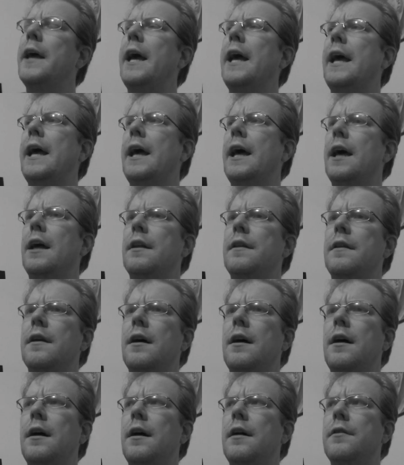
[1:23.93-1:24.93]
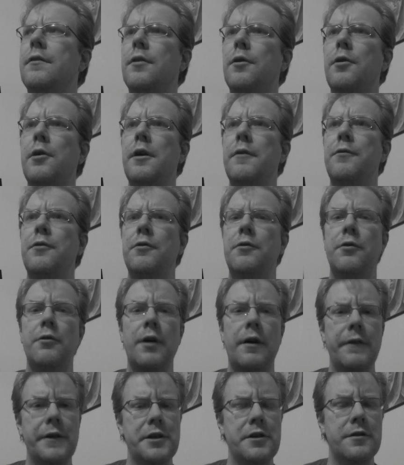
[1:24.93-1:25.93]
And uh, so if you do
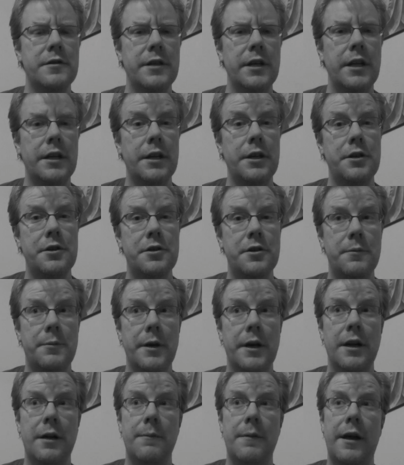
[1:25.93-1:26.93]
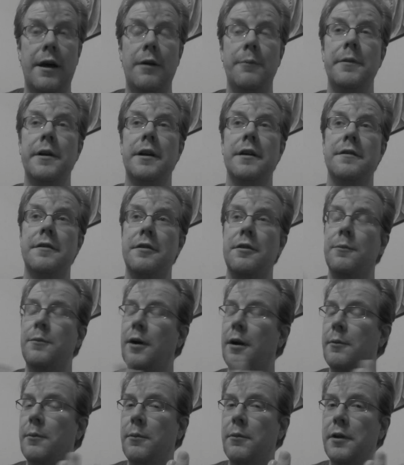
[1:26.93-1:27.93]
have interest in it, then you should pick it up now because it'll
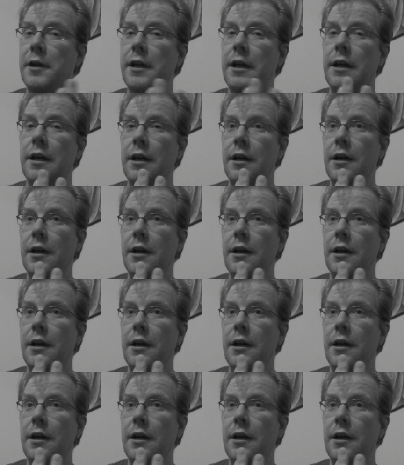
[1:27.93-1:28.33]
probably